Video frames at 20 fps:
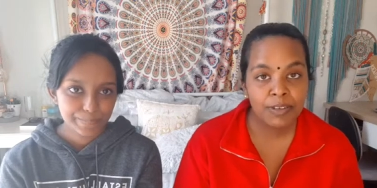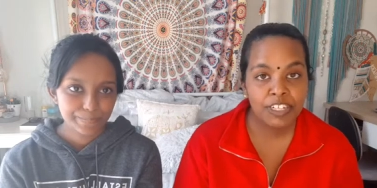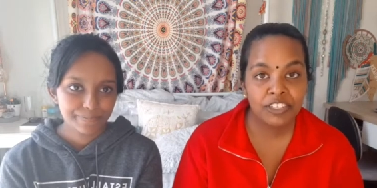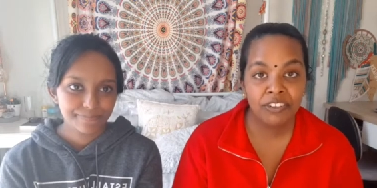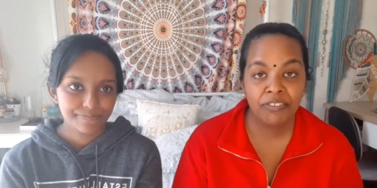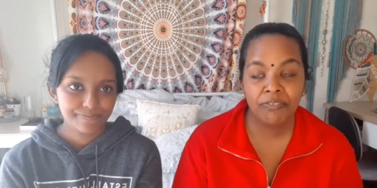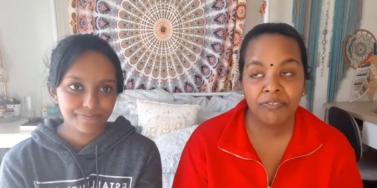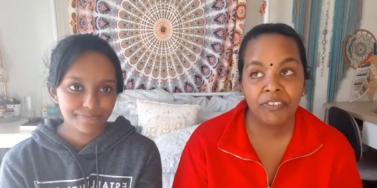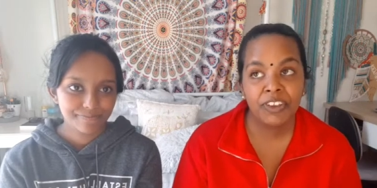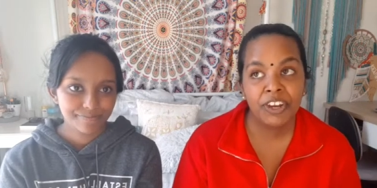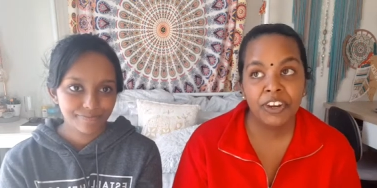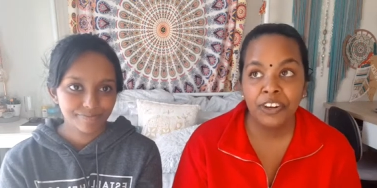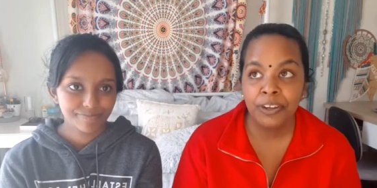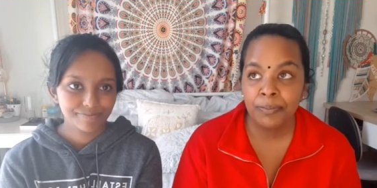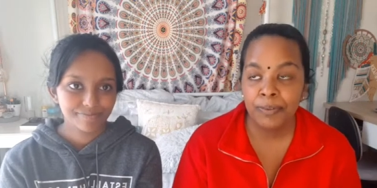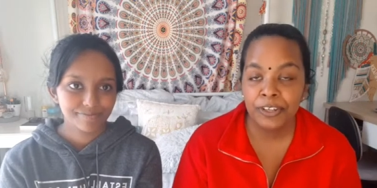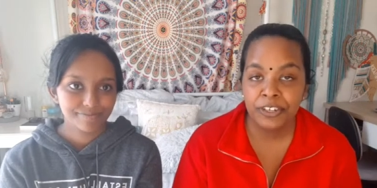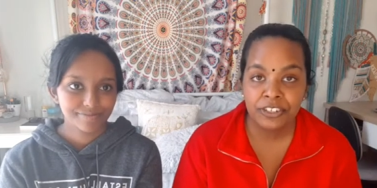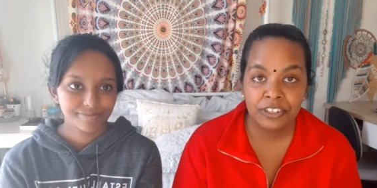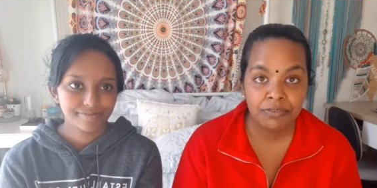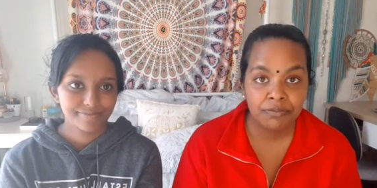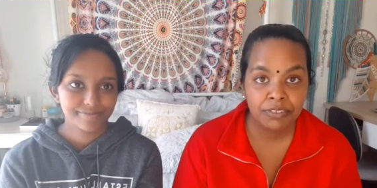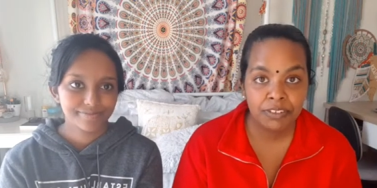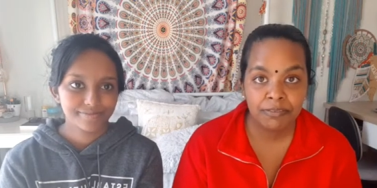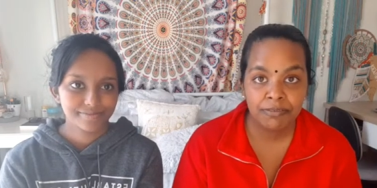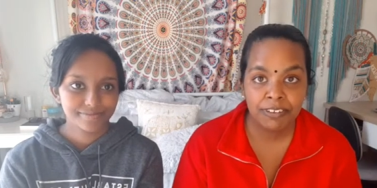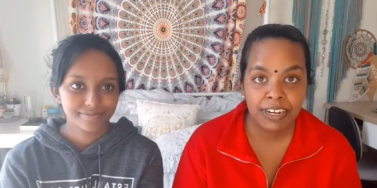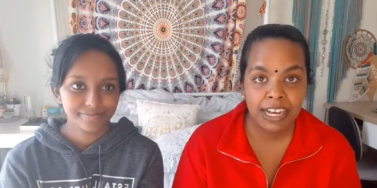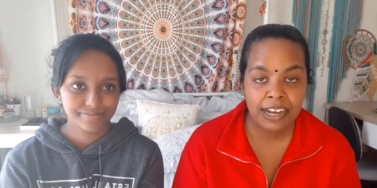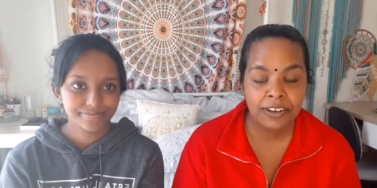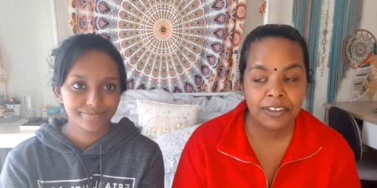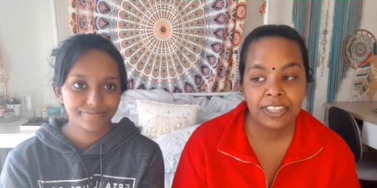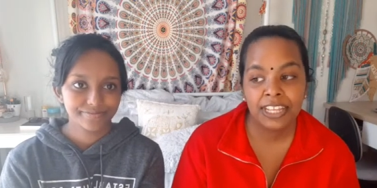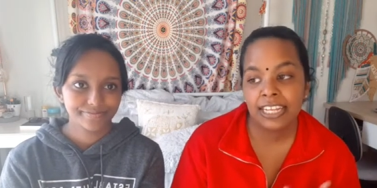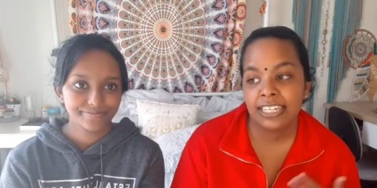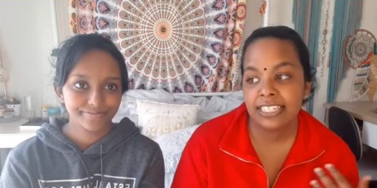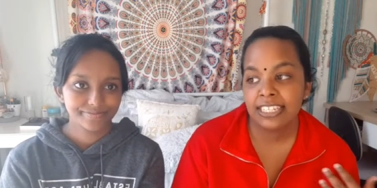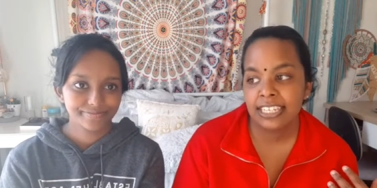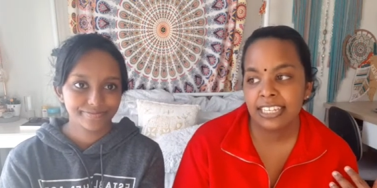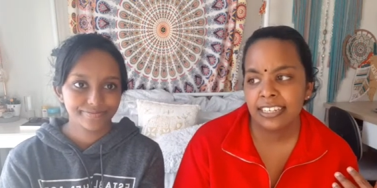Speaker 1: It's a very beautiful flower
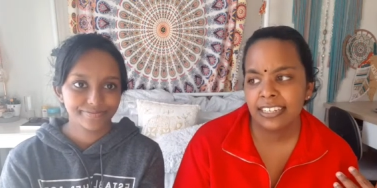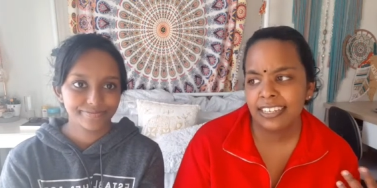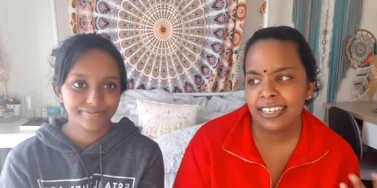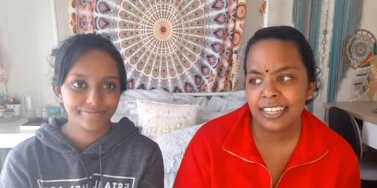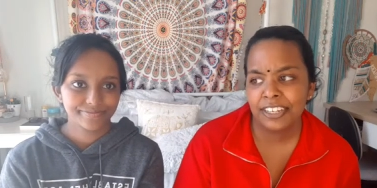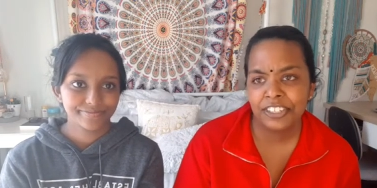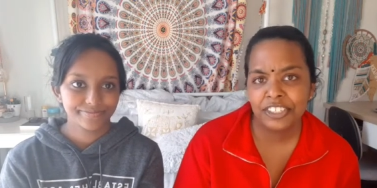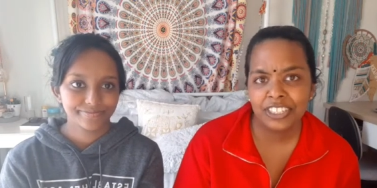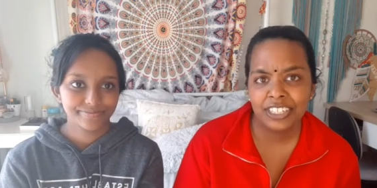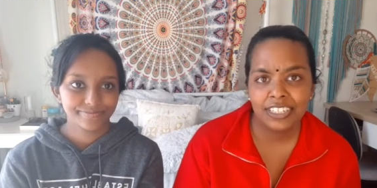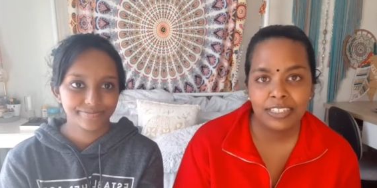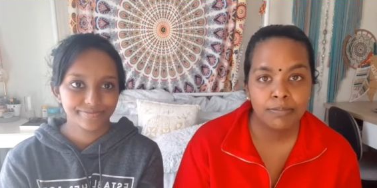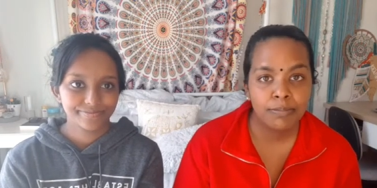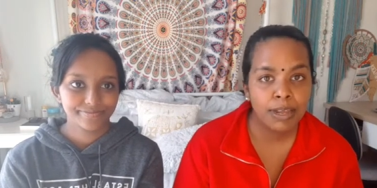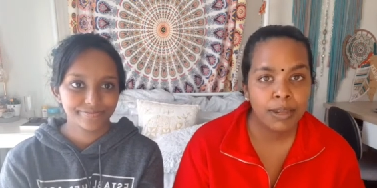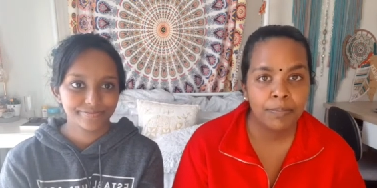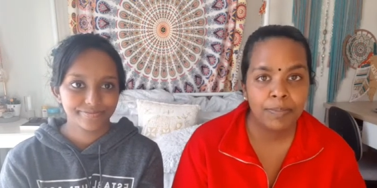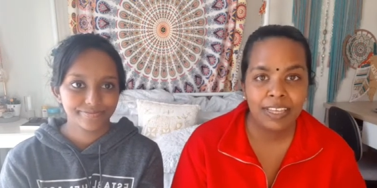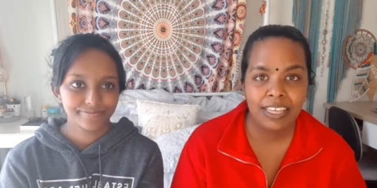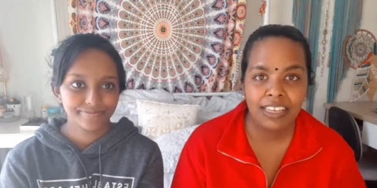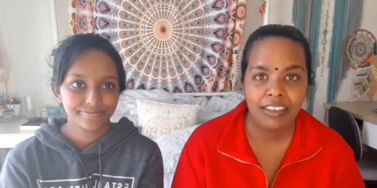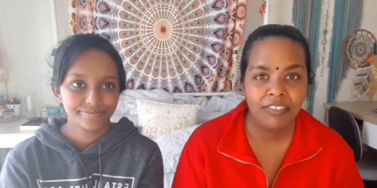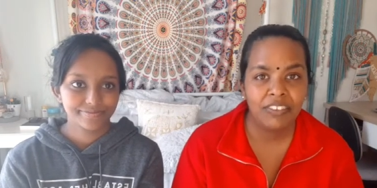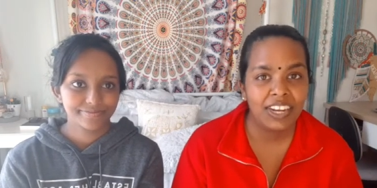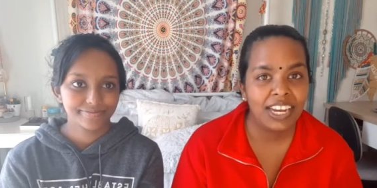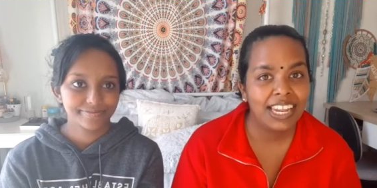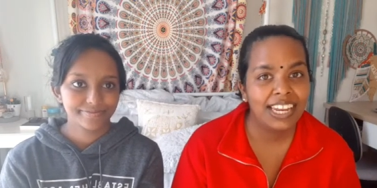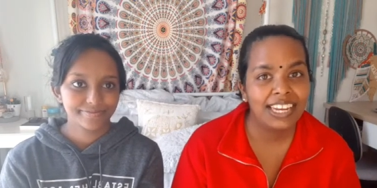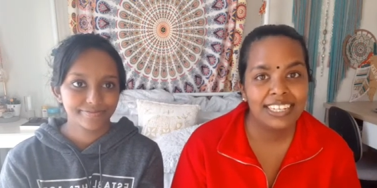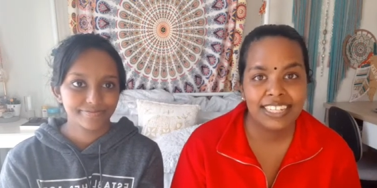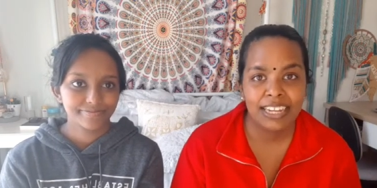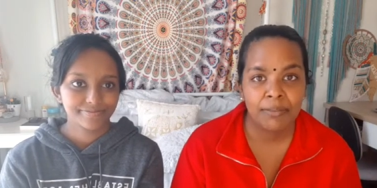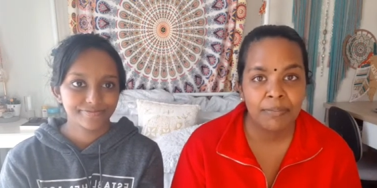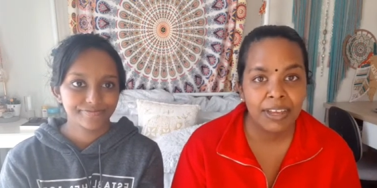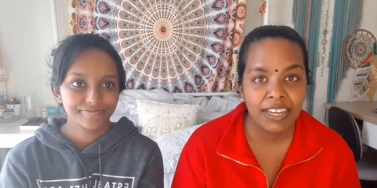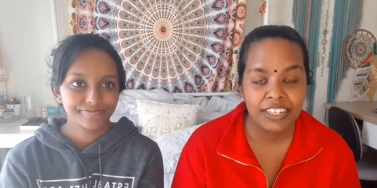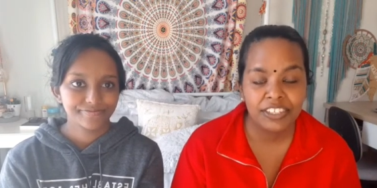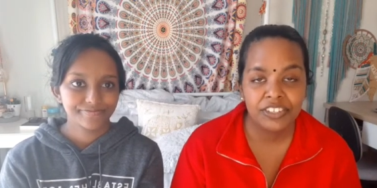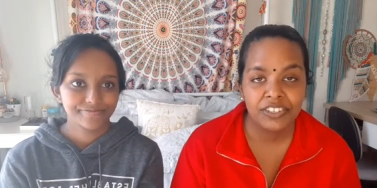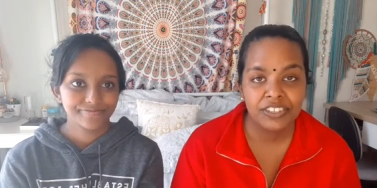that's indigenous, maybe even
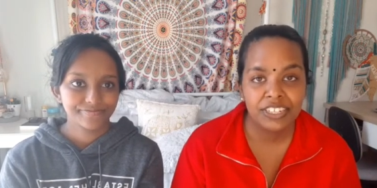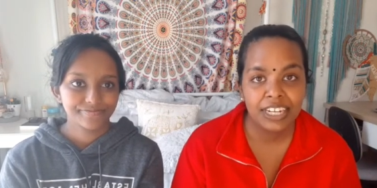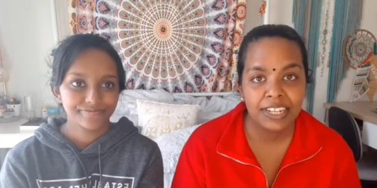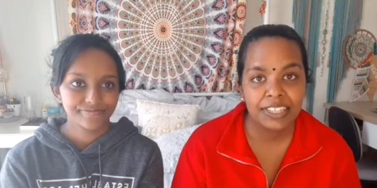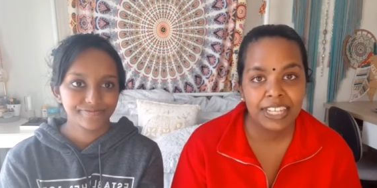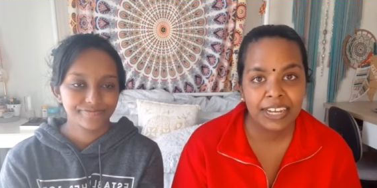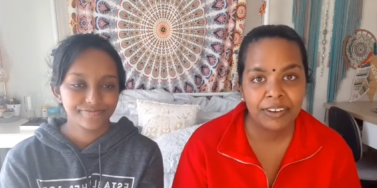endemic to South